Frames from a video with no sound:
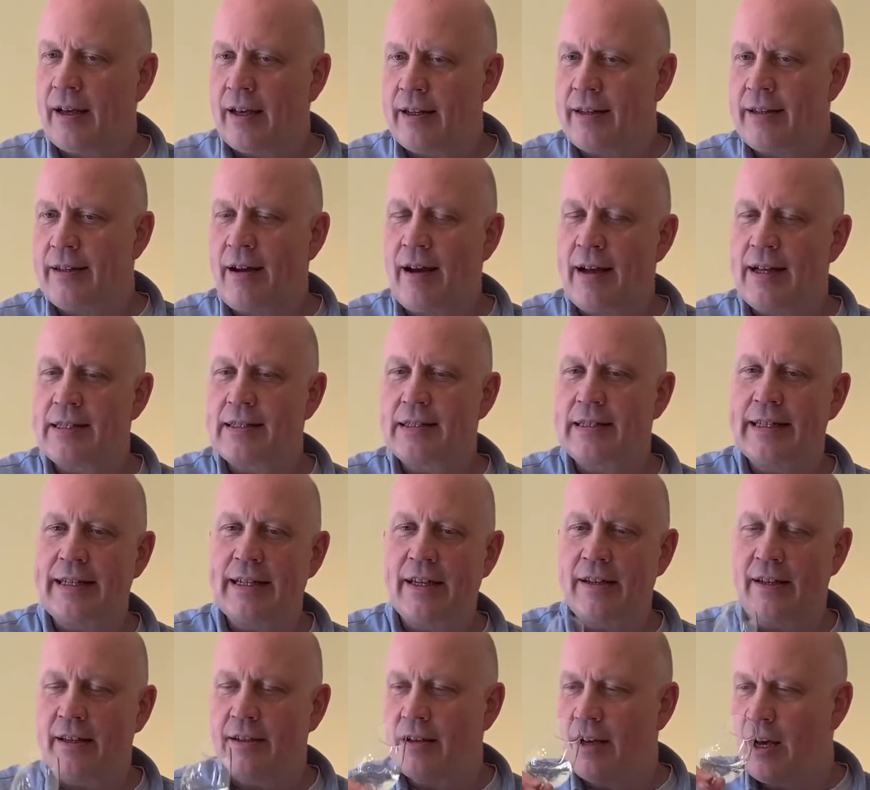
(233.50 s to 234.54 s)

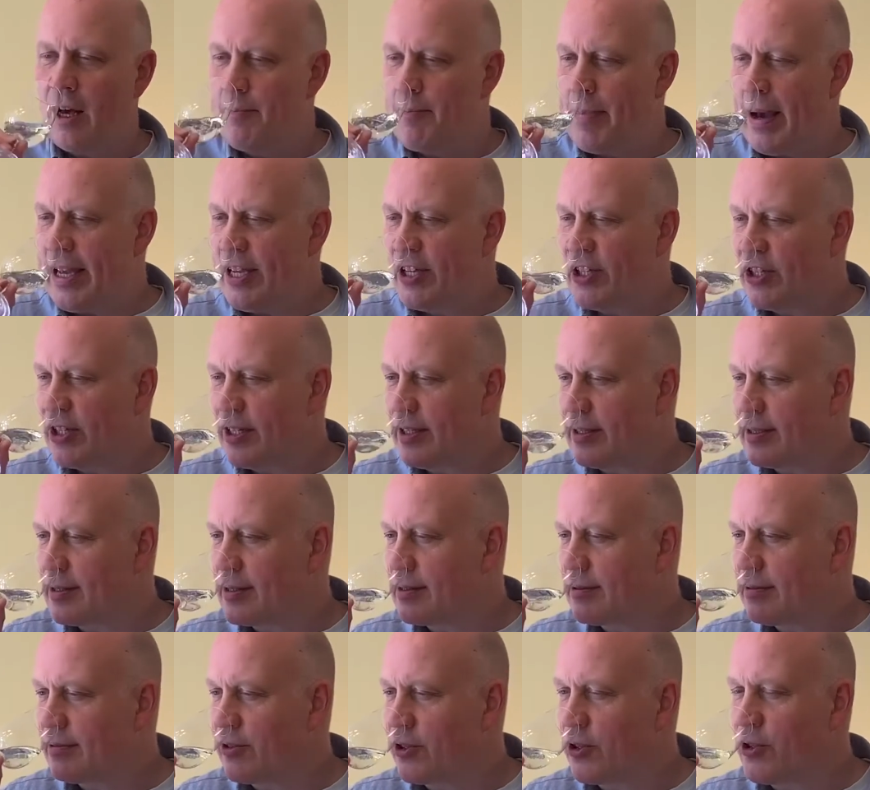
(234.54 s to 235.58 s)
Nicely
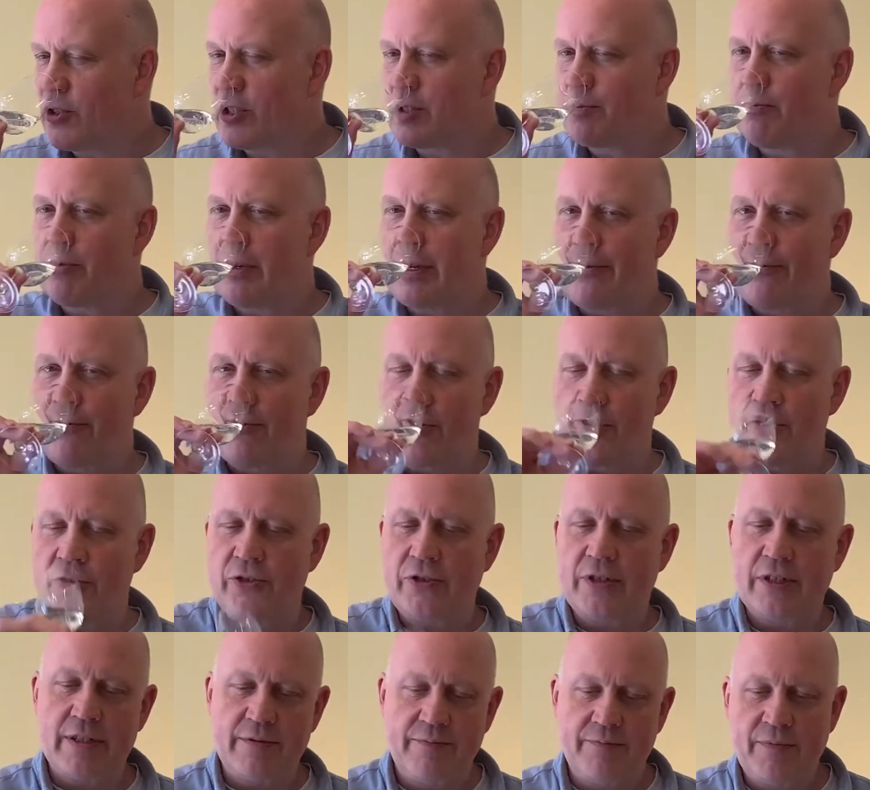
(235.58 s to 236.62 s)
herbaceous, gooseberry
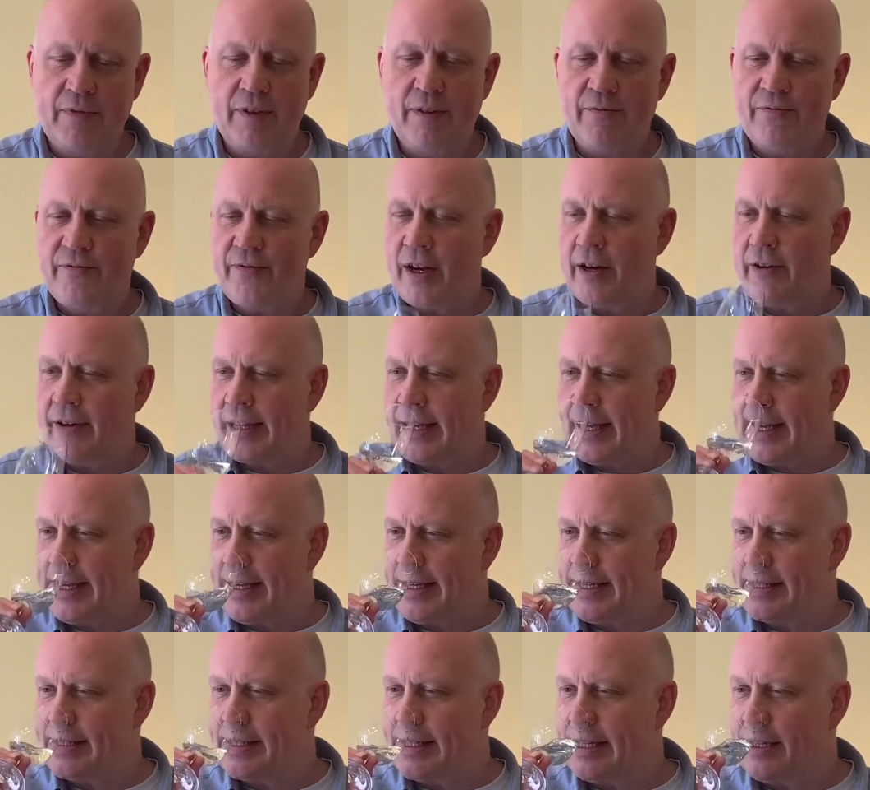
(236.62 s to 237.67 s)
fruit, very
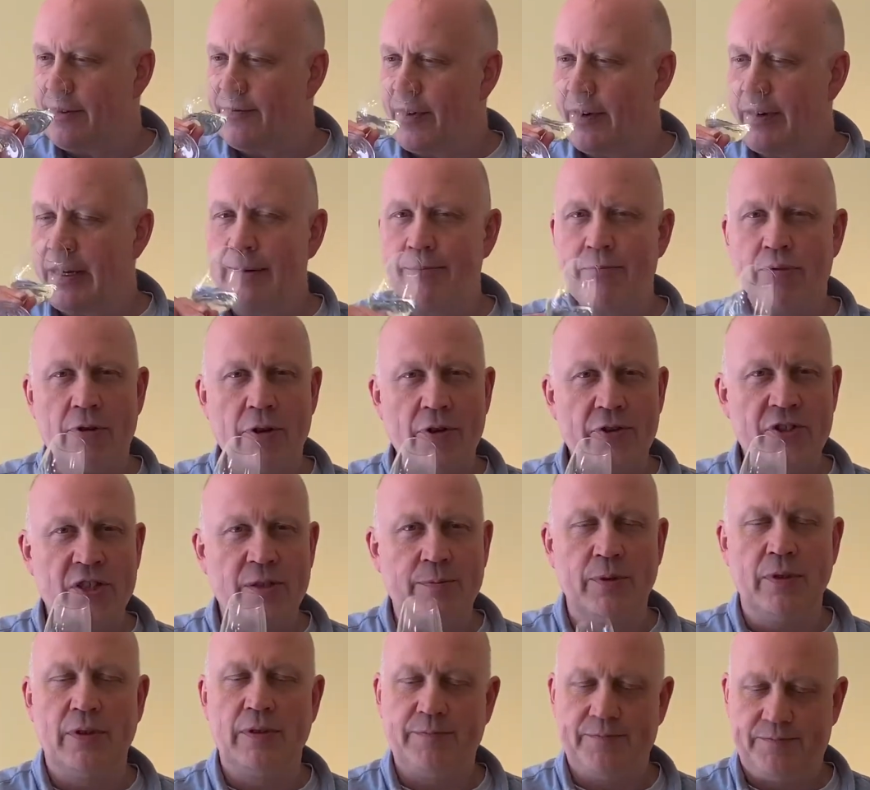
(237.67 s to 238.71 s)
easy, very
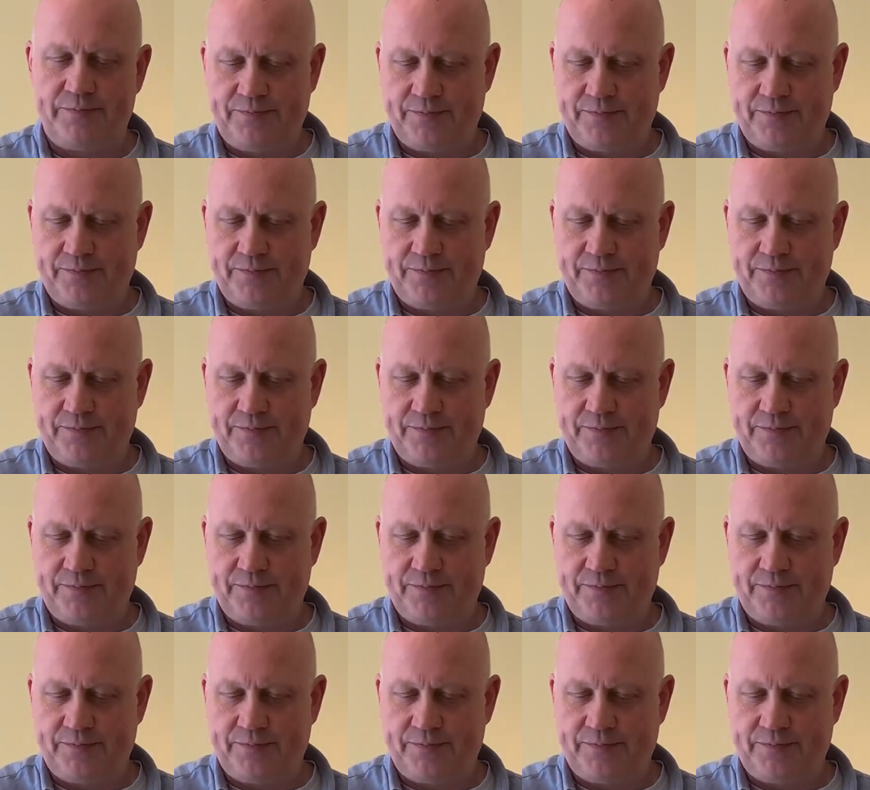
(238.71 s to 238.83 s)
approachable.